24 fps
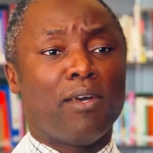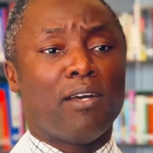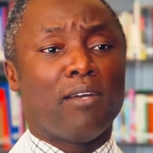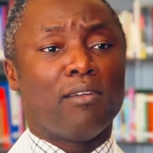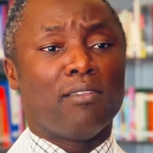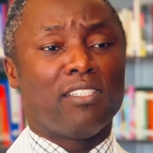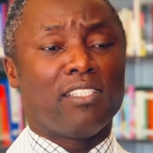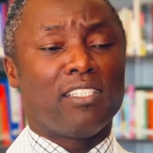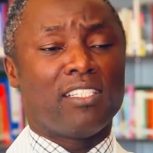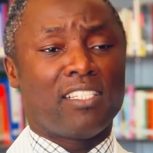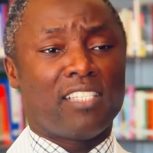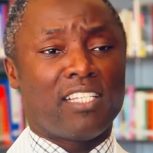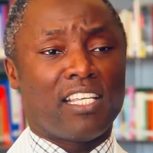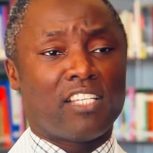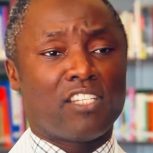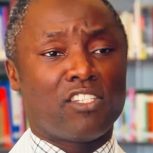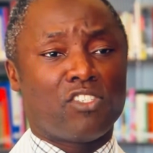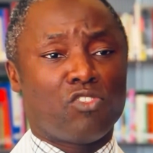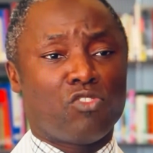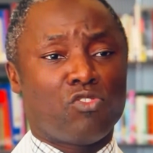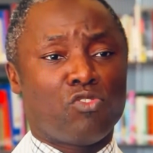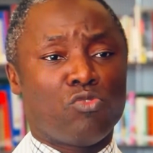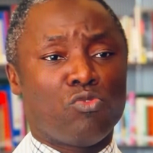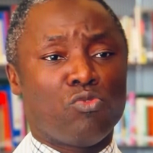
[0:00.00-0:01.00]

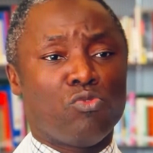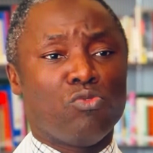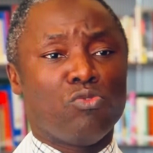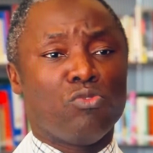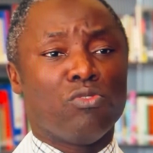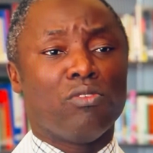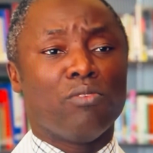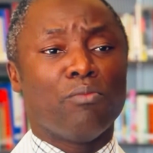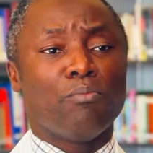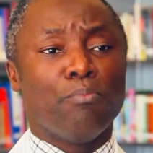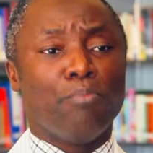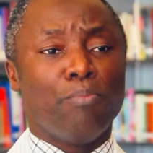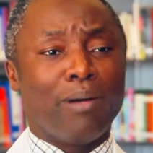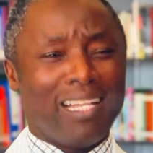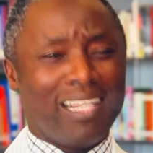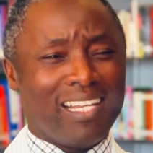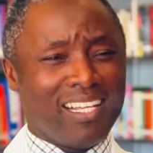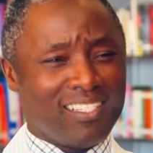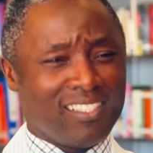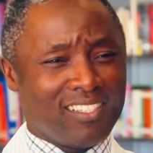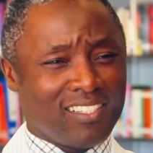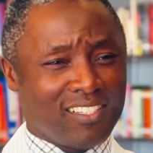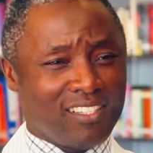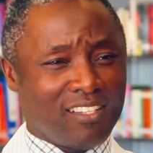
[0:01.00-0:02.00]
seeks to
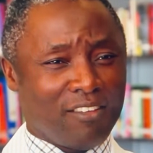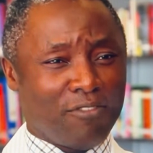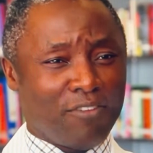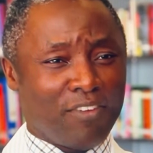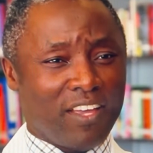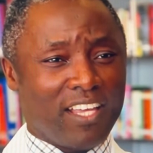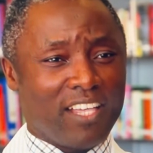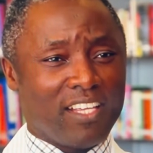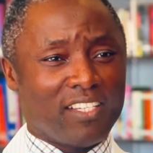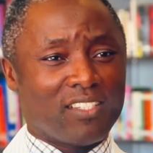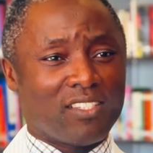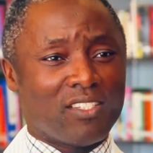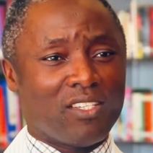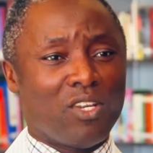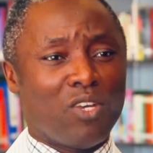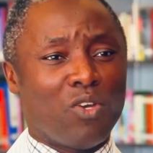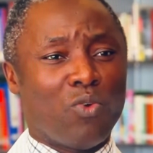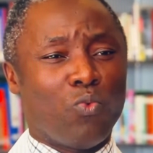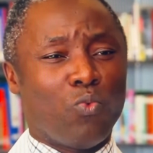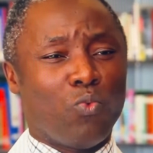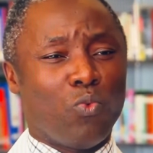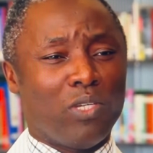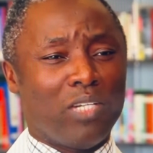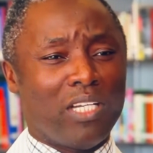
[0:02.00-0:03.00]
balance the face
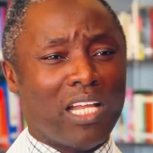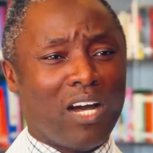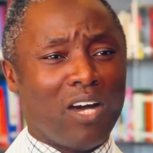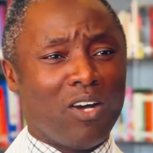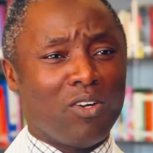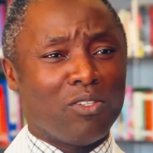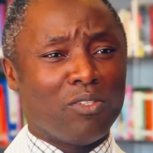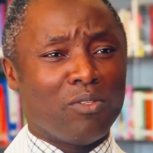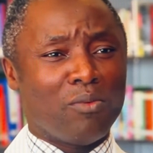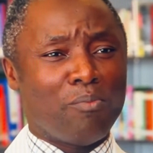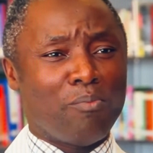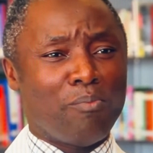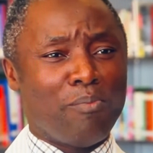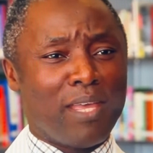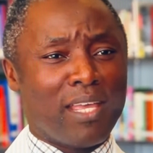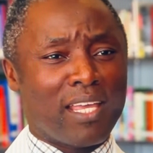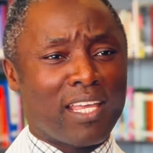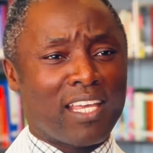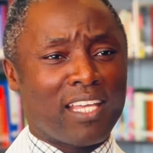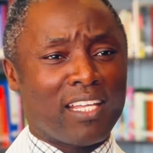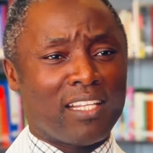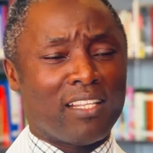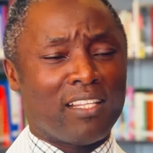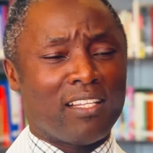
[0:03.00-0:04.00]
without
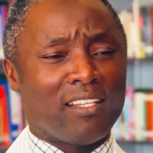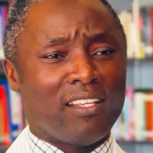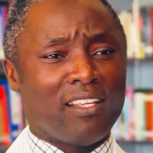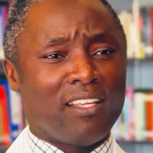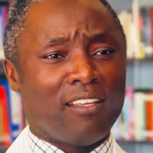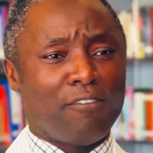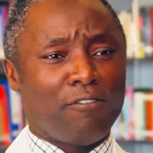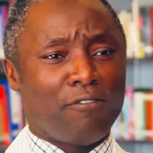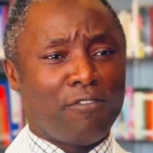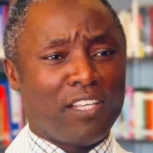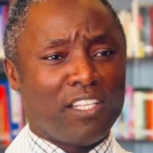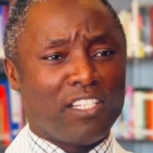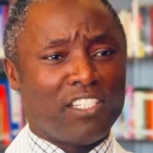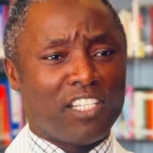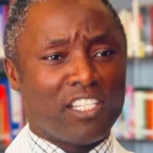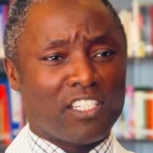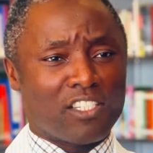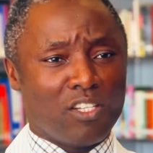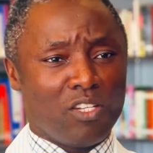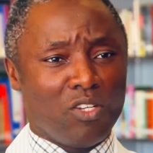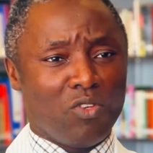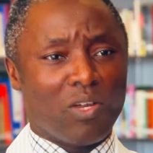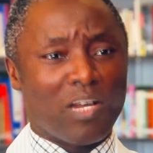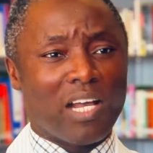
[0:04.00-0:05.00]
making
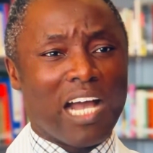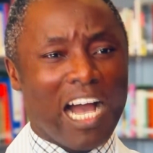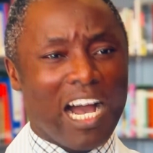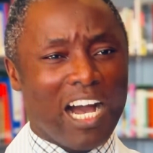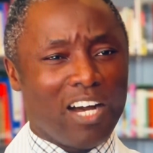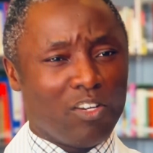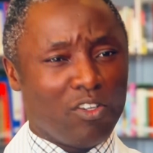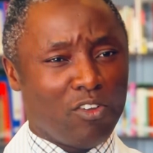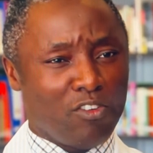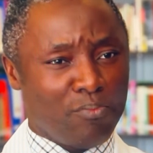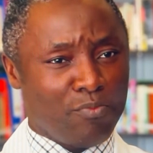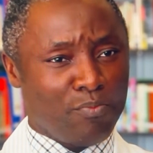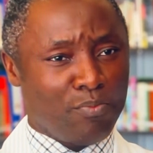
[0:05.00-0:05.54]
features look out of